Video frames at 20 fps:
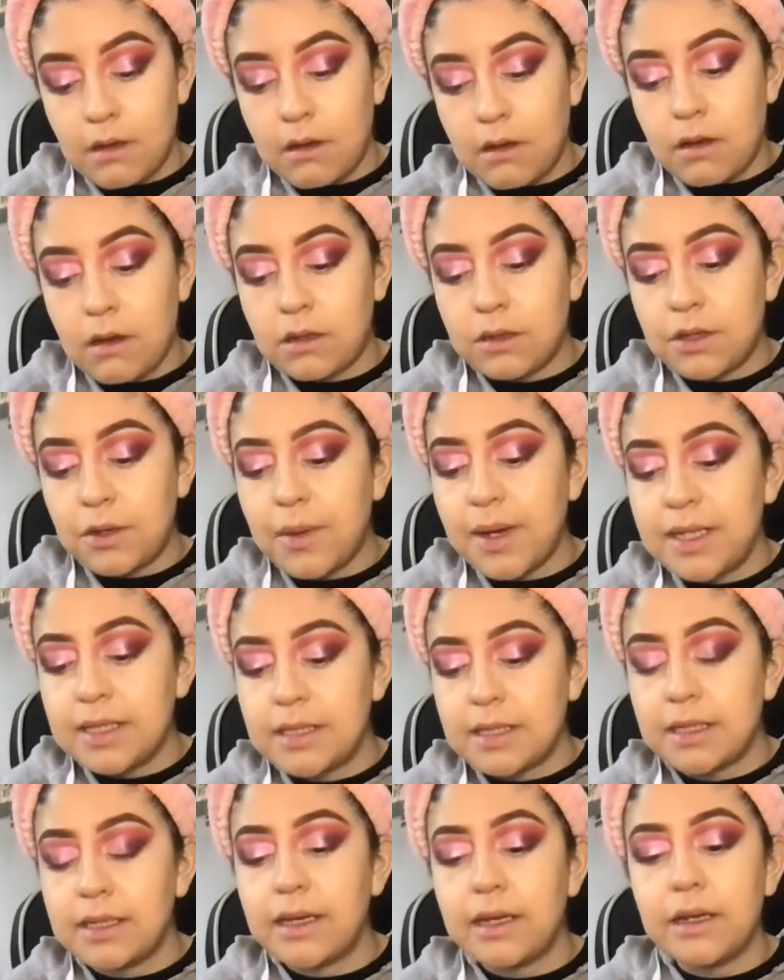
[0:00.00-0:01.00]
Although I
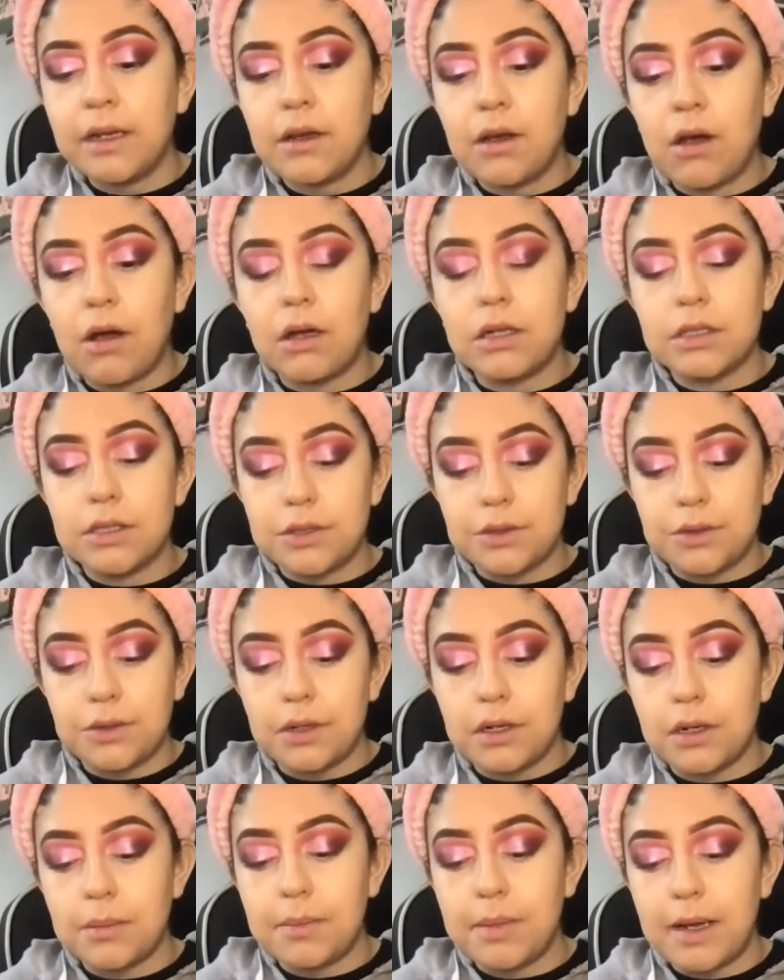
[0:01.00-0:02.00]
did get a
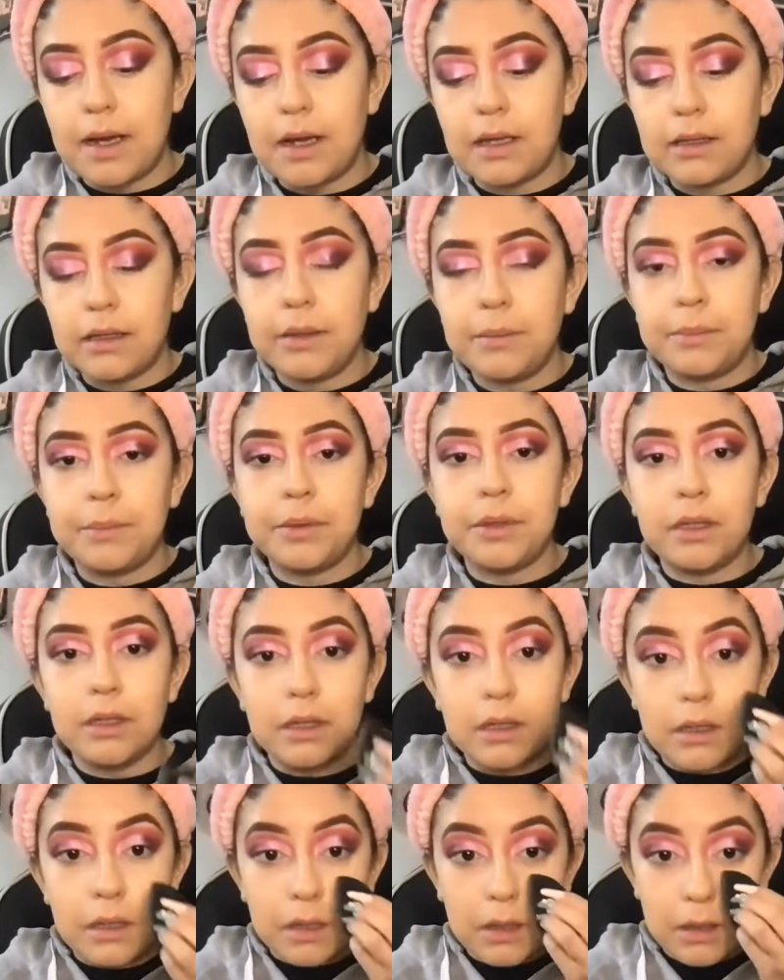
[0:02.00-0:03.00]
contour palette
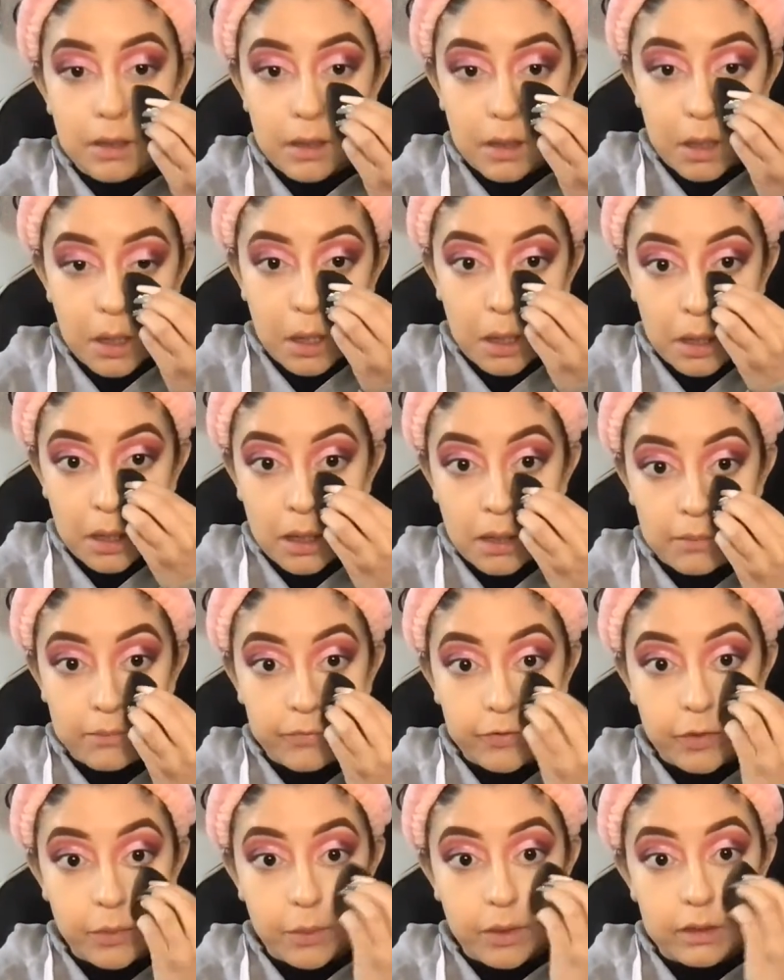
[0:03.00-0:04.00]
book
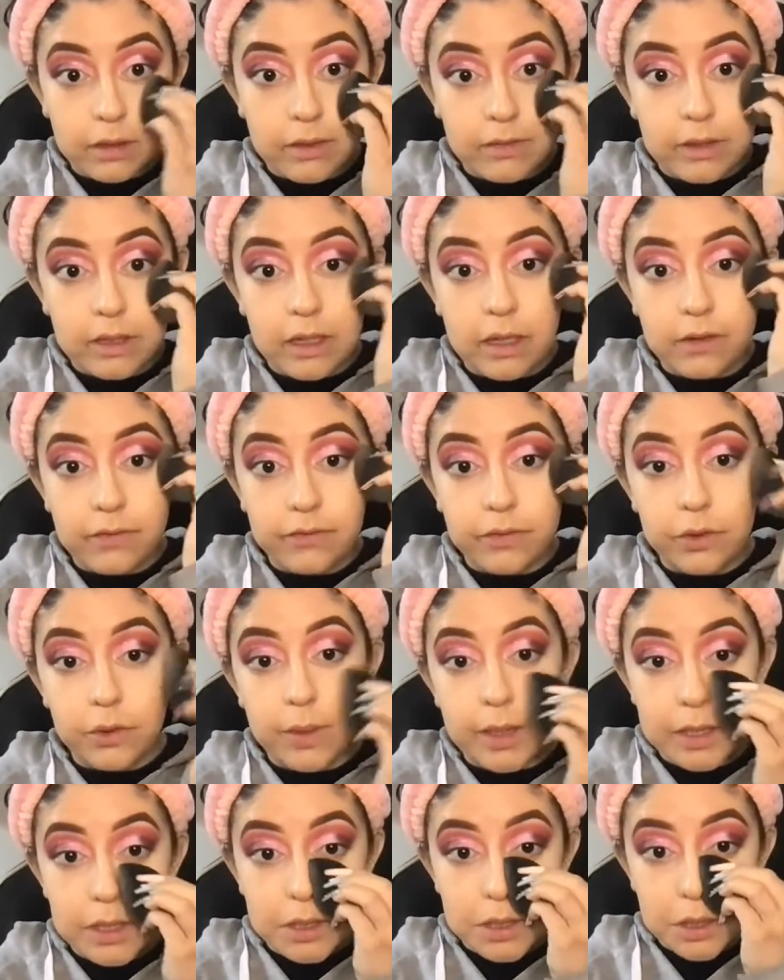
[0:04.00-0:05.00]
from one of the
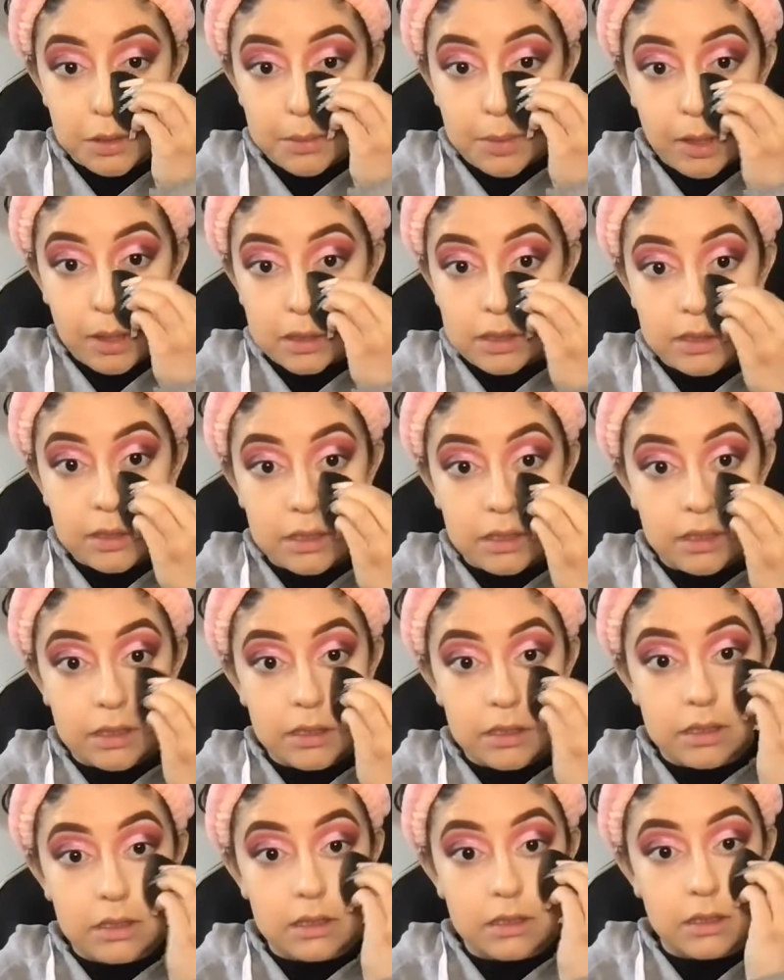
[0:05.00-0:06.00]
influencer
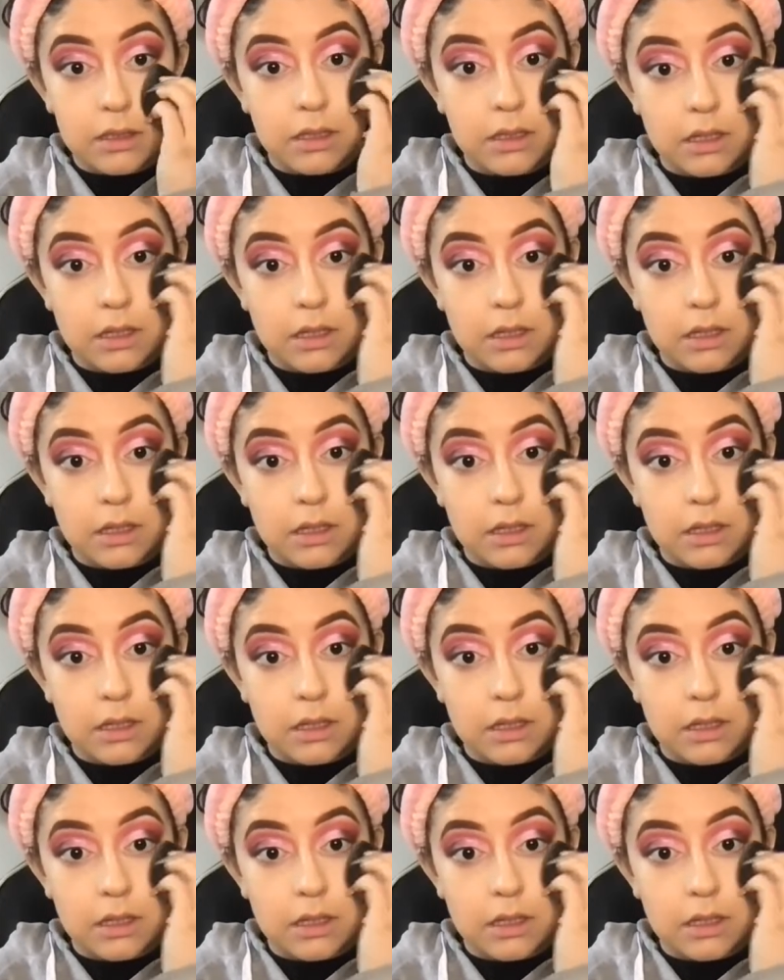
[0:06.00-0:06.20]
boxes,